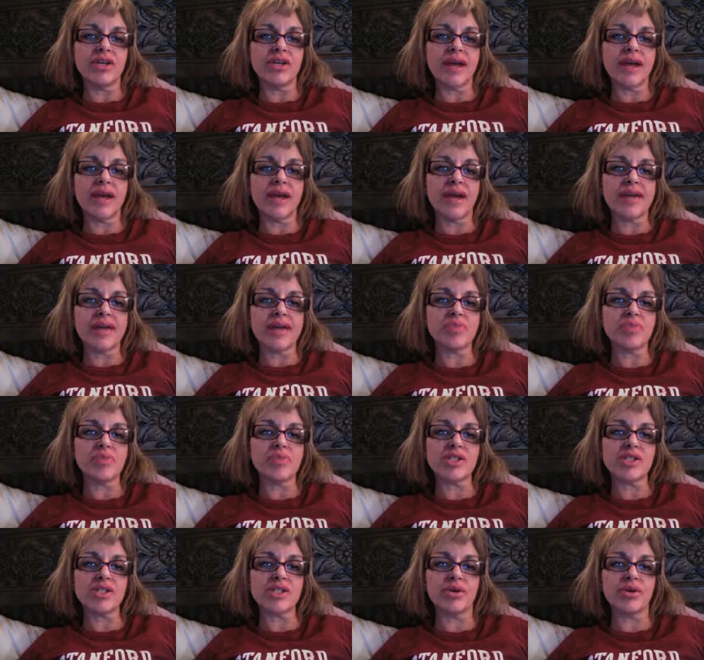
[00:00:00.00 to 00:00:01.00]
extra
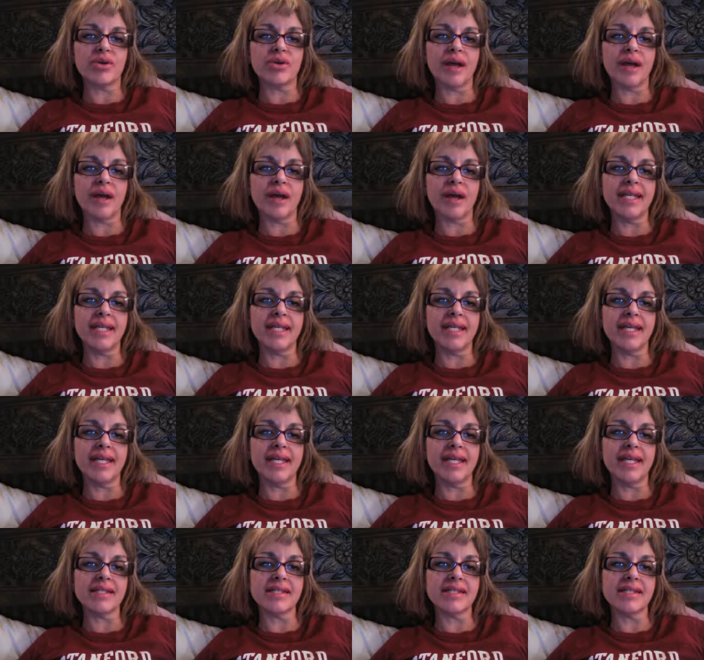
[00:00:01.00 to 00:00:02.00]
special coming in
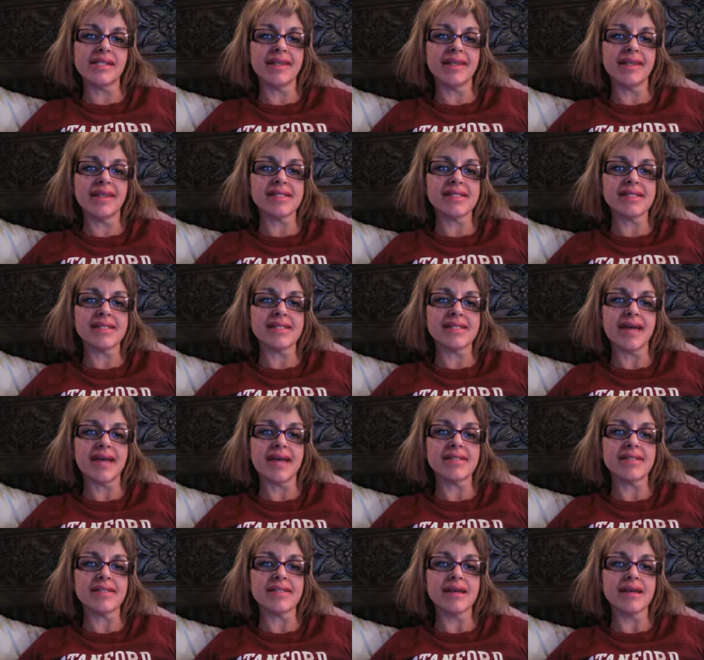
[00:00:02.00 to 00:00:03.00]
to get this test.